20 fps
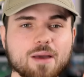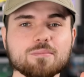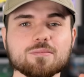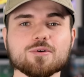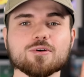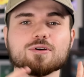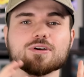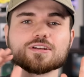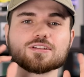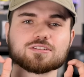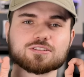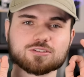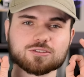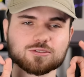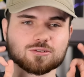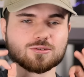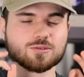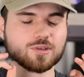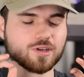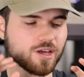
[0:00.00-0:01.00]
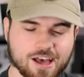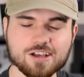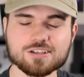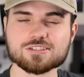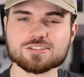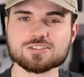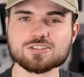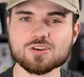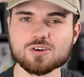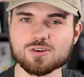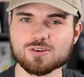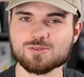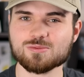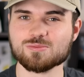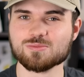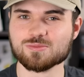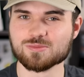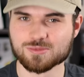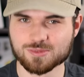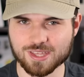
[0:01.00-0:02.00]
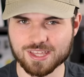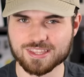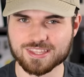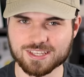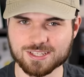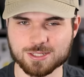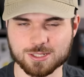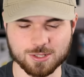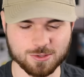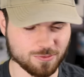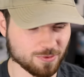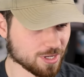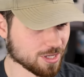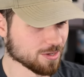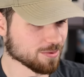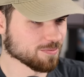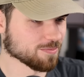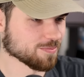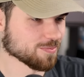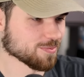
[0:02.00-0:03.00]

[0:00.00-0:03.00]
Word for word: I'm going to assume that these are real.